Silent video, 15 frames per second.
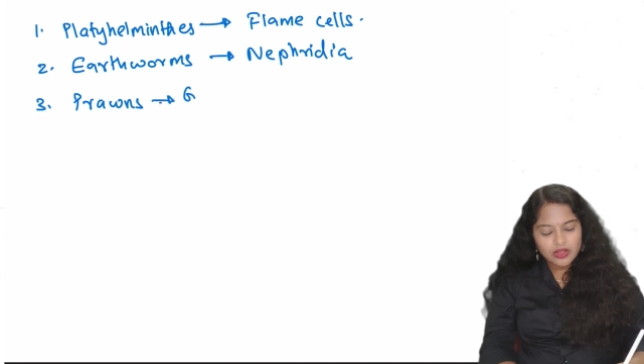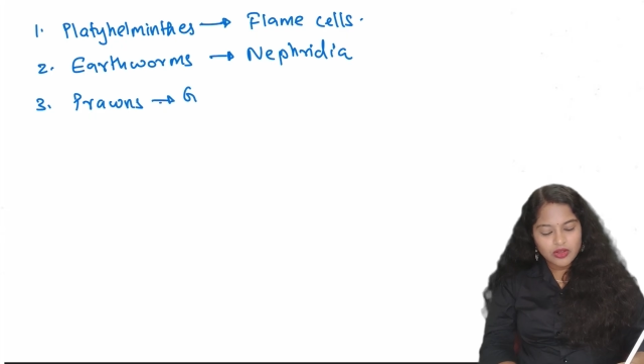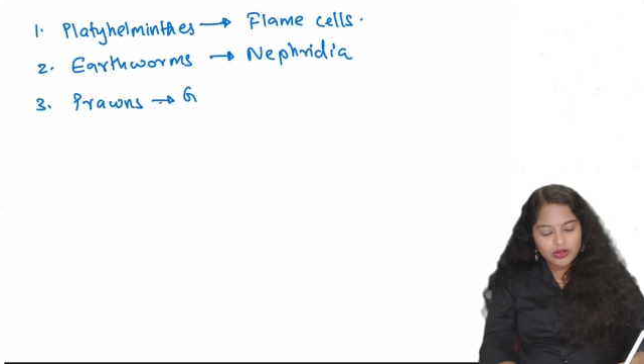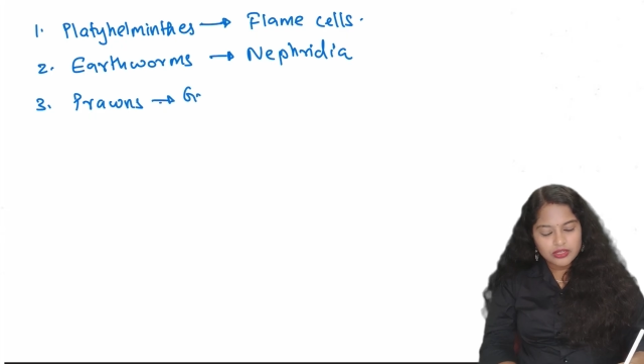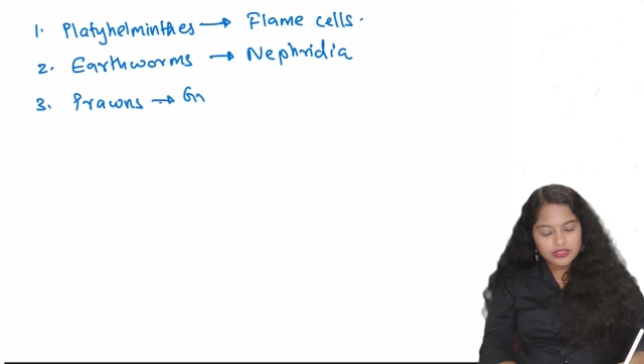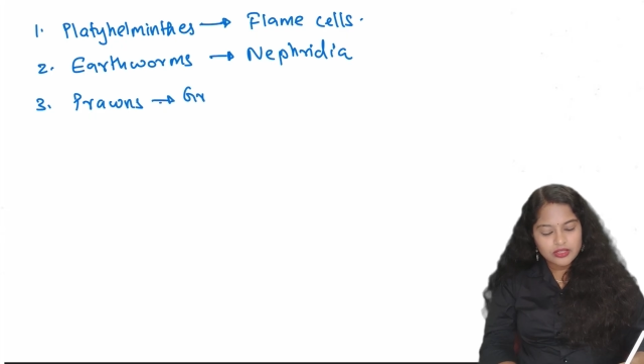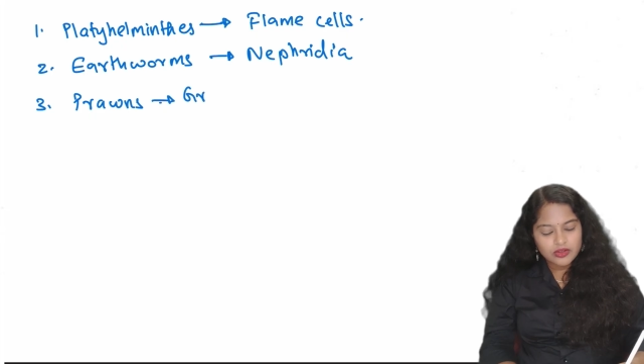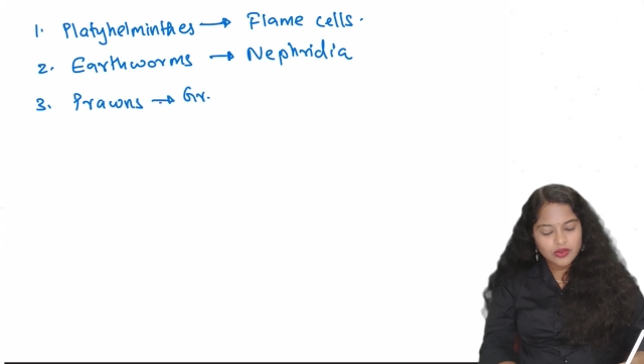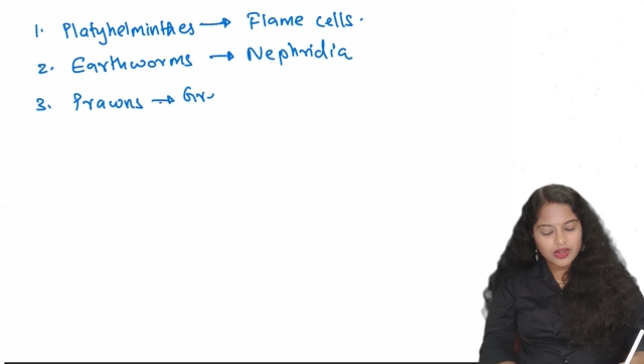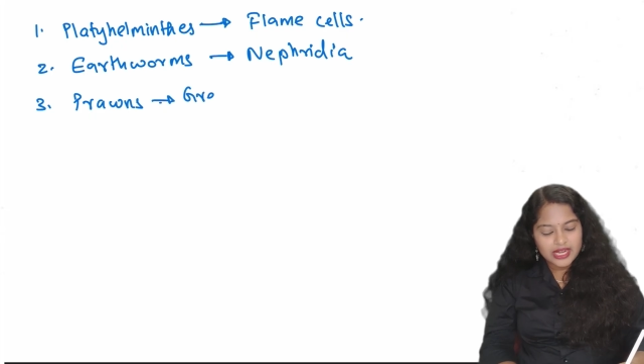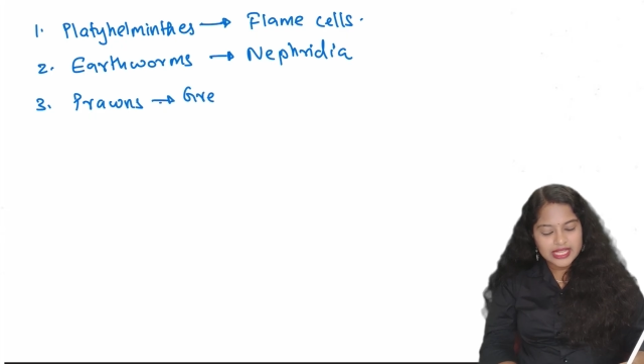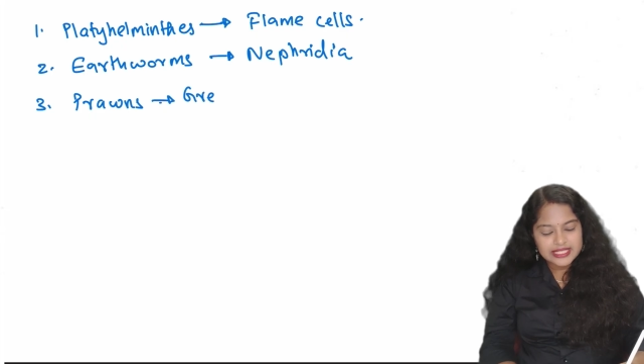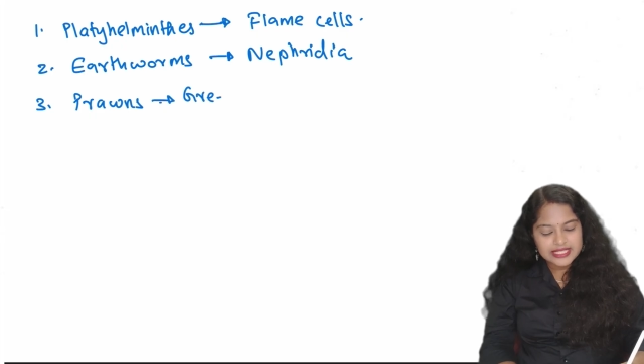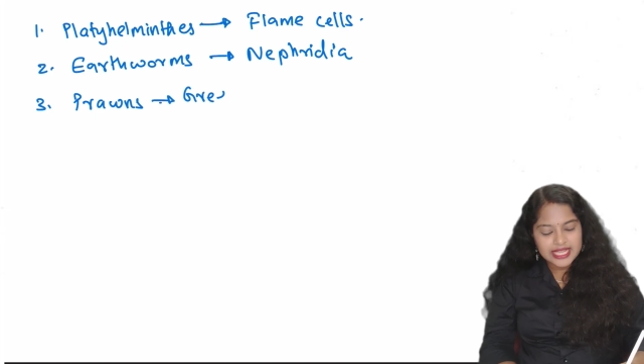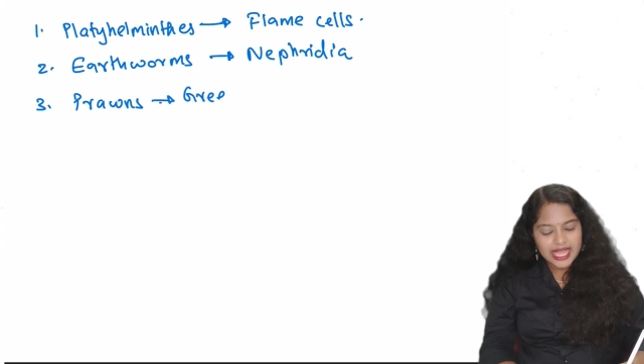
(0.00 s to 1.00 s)
also called
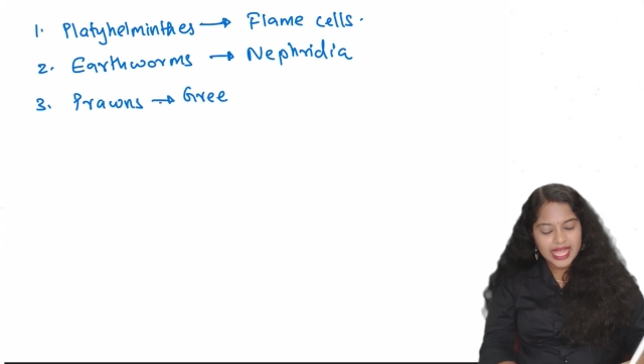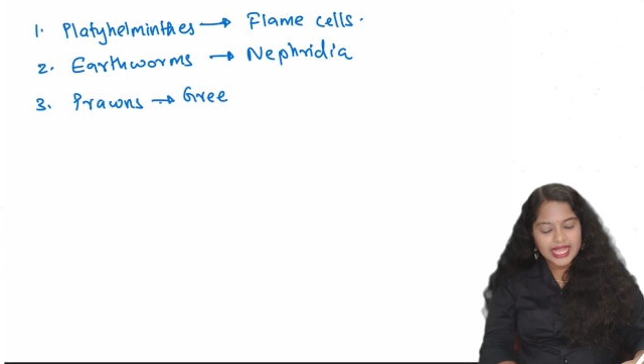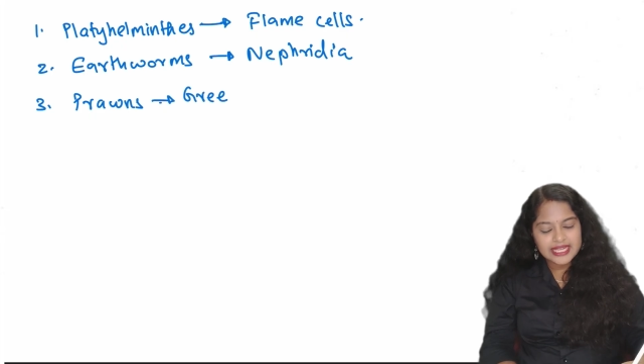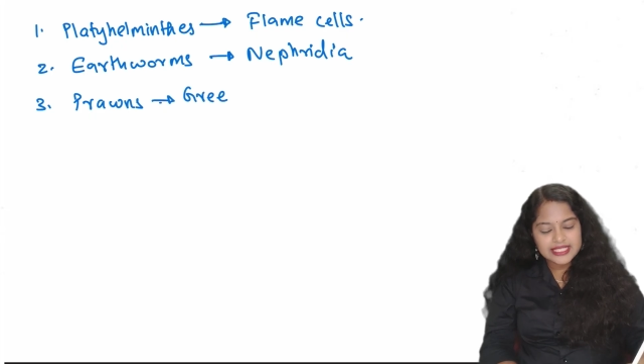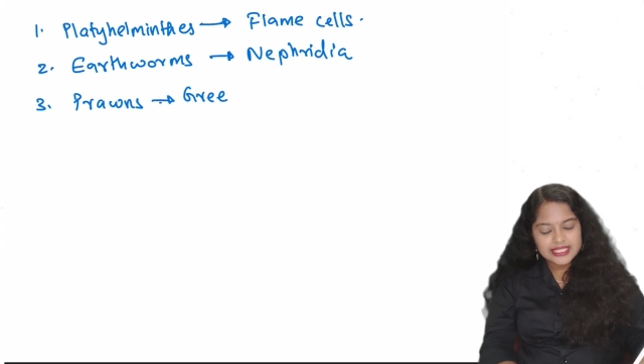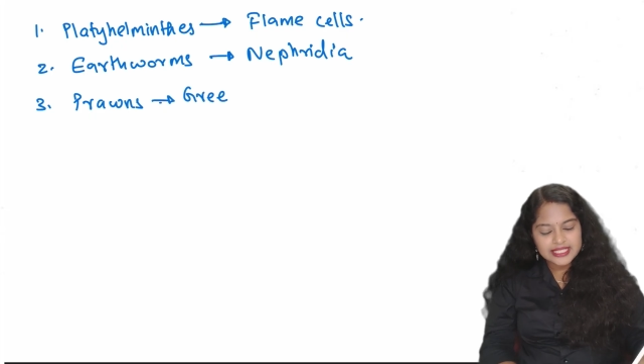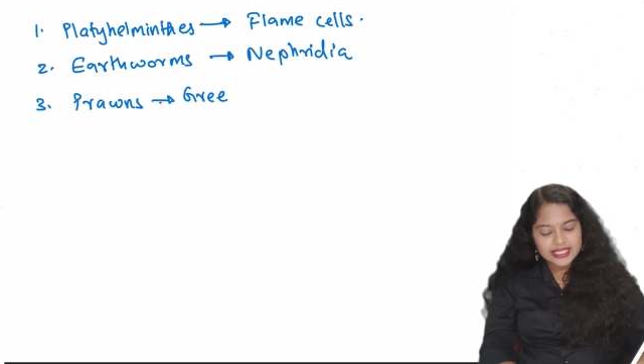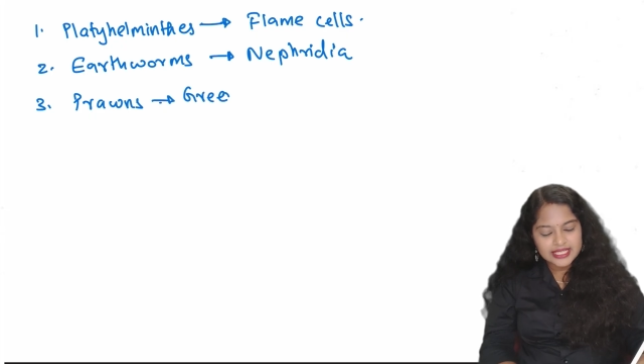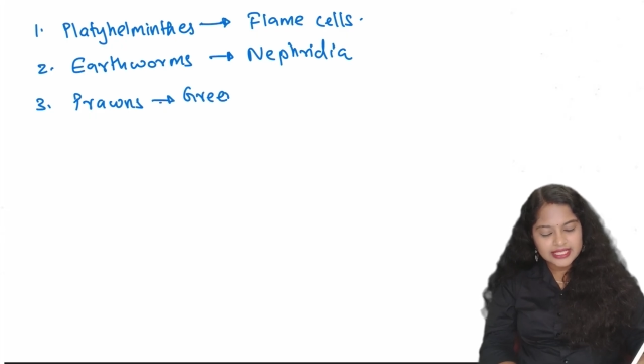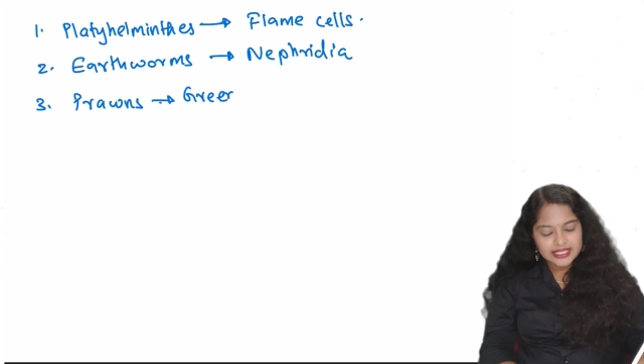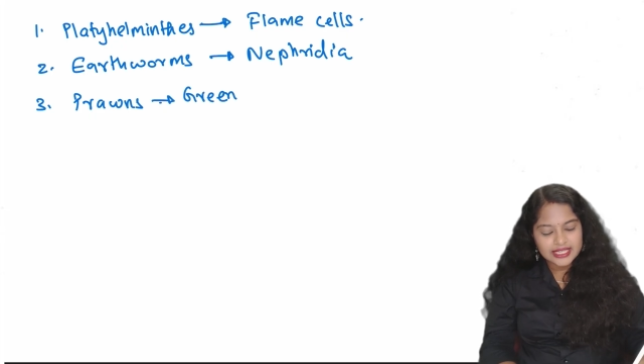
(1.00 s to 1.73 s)
as the antennal